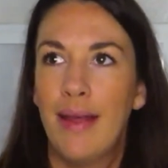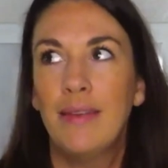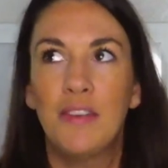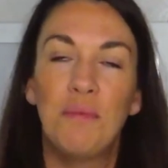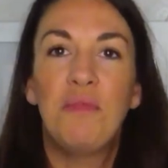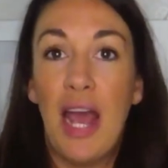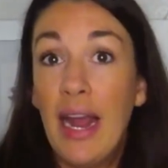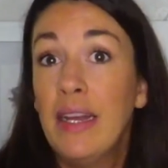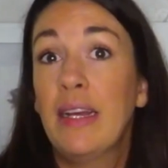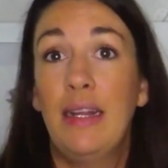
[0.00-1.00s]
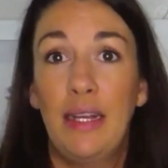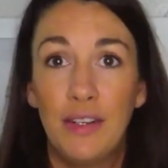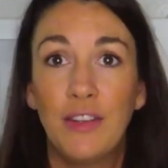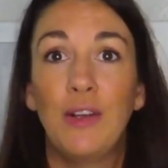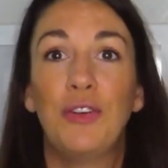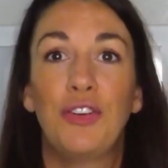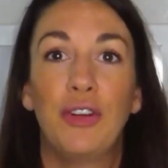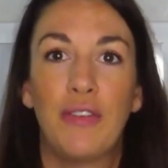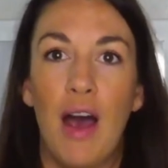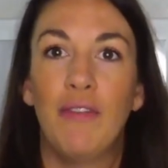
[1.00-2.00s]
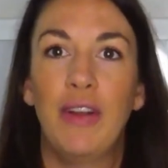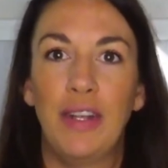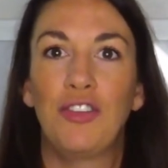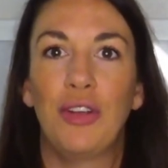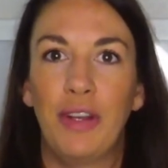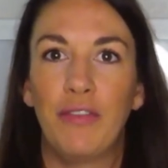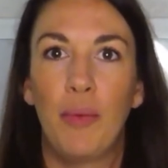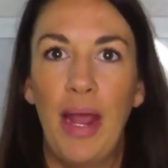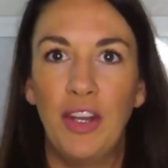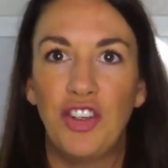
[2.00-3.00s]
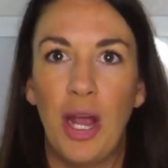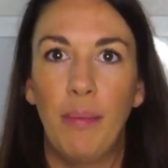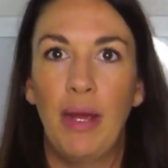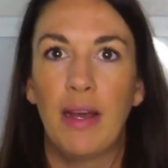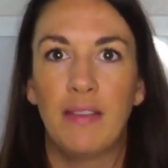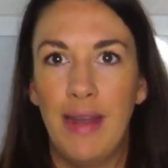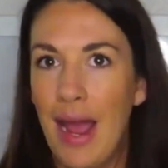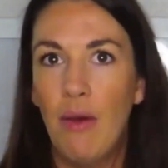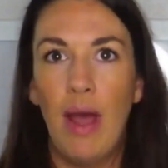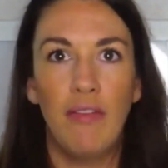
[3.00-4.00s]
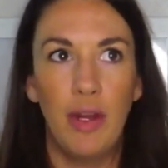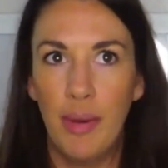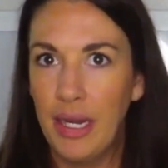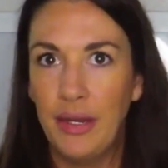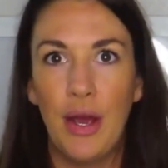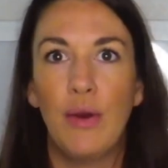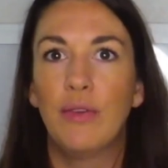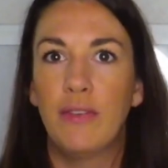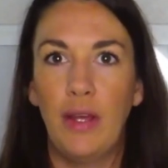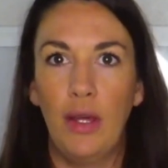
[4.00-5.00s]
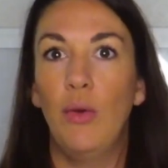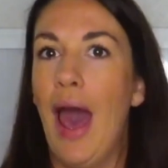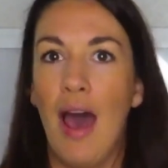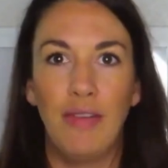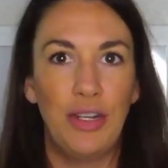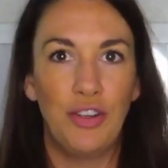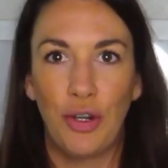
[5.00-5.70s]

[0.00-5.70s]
that's technically a disclosure of confidential information because now everybody knows that you have an